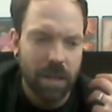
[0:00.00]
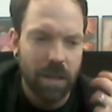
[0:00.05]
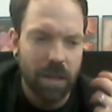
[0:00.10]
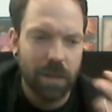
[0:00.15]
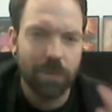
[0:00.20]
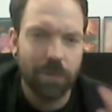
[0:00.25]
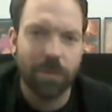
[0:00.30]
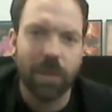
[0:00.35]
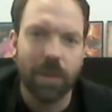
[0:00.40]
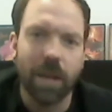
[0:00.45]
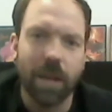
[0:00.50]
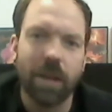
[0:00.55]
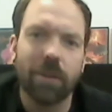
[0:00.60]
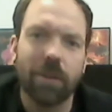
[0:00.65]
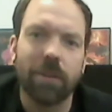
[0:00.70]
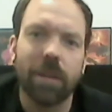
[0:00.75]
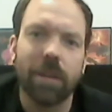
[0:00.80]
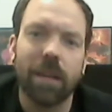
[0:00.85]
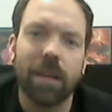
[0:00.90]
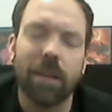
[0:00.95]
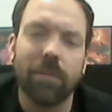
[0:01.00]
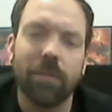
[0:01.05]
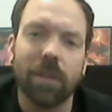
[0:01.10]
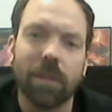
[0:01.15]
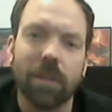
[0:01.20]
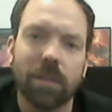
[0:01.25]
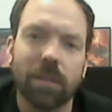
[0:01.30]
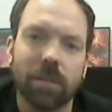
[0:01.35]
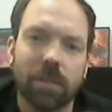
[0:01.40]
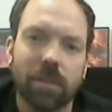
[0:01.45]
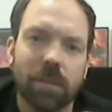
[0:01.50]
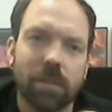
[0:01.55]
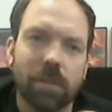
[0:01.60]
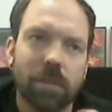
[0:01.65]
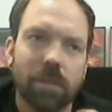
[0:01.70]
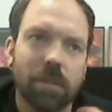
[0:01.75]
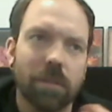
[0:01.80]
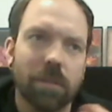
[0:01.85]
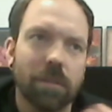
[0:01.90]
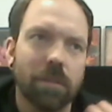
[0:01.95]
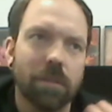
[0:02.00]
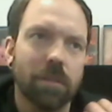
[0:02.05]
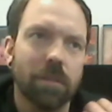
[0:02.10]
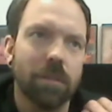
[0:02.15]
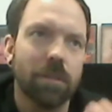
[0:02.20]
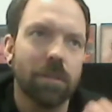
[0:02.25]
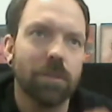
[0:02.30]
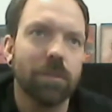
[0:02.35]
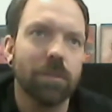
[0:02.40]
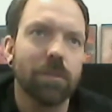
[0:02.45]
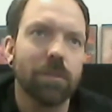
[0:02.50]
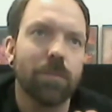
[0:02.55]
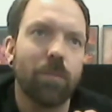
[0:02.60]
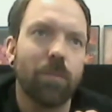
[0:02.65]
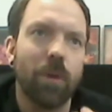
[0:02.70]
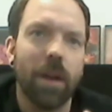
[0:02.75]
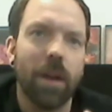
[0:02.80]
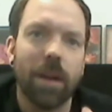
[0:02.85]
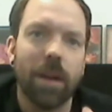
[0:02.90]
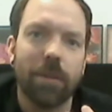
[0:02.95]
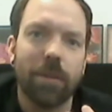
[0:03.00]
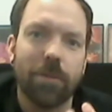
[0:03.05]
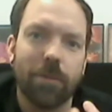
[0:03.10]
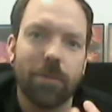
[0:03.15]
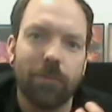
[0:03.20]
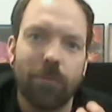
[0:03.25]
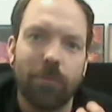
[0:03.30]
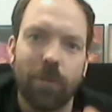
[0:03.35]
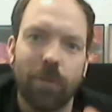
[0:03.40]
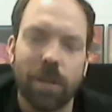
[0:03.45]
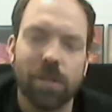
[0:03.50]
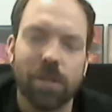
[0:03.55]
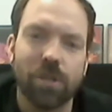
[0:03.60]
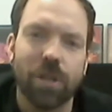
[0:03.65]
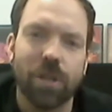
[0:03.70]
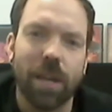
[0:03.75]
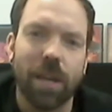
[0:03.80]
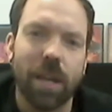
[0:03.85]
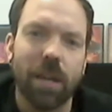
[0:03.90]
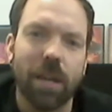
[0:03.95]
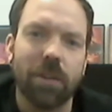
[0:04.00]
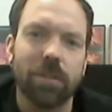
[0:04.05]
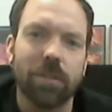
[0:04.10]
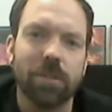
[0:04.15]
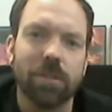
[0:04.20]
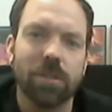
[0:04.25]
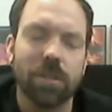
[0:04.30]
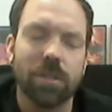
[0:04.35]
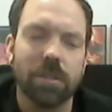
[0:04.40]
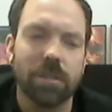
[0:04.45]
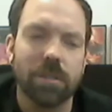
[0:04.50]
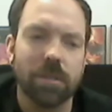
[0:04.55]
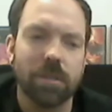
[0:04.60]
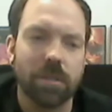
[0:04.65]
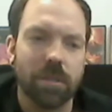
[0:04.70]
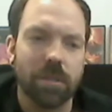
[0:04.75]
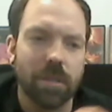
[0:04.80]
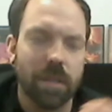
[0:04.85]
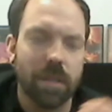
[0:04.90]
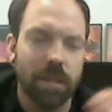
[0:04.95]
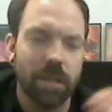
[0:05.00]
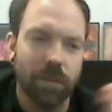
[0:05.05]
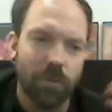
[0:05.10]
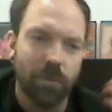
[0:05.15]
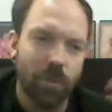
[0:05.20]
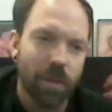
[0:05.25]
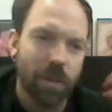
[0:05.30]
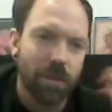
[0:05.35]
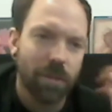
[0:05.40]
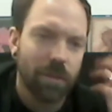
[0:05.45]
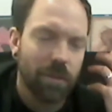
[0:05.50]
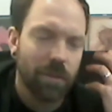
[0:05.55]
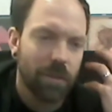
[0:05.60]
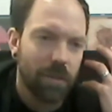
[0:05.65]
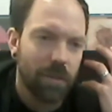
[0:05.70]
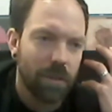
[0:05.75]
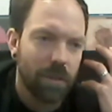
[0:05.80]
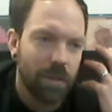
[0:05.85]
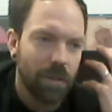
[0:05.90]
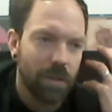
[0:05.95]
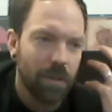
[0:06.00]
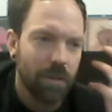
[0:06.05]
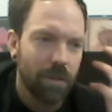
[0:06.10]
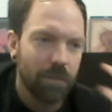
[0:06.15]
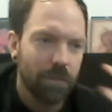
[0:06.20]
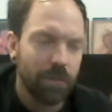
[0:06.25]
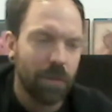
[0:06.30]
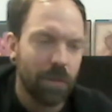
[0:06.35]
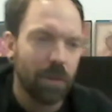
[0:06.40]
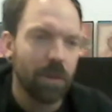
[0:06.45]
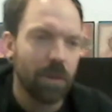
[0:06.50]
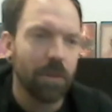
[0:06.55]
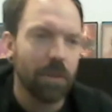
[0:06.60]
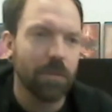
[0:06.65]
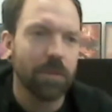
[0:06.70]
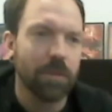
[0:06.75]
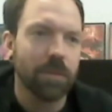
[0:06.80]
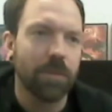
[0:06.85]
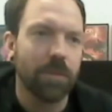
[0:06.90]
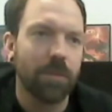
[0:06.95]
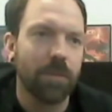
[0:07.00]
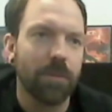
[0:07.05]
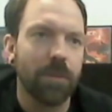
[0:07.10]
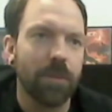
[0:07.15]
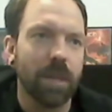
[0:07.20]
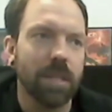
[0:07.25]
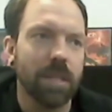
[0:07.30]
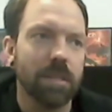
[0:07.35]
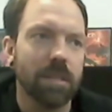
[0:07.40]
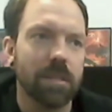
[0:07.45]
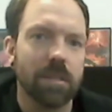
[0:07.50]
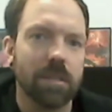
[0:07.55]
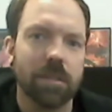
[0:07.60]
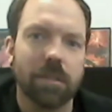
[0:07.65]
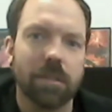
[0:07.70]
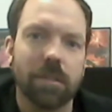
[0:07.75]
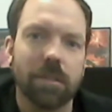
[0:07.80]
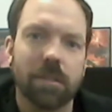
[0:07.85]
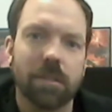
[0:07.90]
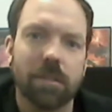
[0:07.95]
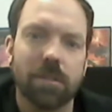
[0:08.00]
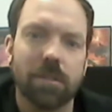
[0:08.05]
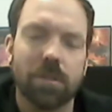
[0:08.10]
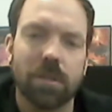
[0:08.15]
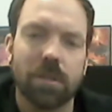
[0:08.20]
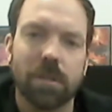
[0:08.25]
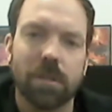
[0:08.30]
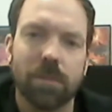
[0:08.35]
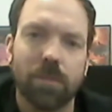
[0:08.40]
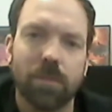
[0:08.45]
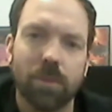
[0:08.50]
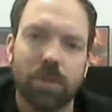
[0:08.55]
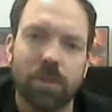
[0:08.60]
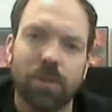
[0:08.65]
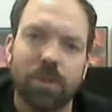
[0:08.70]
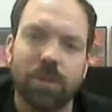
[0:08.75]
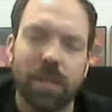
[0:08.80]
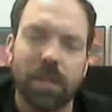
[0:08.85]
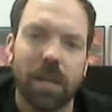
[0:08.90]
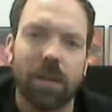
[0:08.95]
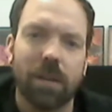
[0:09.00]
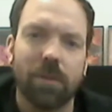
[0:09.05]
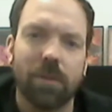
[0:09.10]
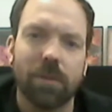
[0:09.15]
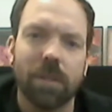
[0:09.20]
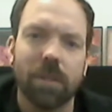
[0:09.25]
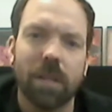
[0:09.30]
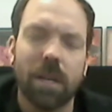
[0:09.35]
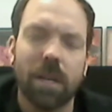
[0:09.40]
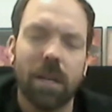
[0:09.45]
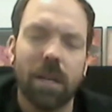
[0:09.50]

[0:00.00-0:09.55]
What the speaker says: out there, having a good breath of fresh air, just getting rid of all the things that just put you down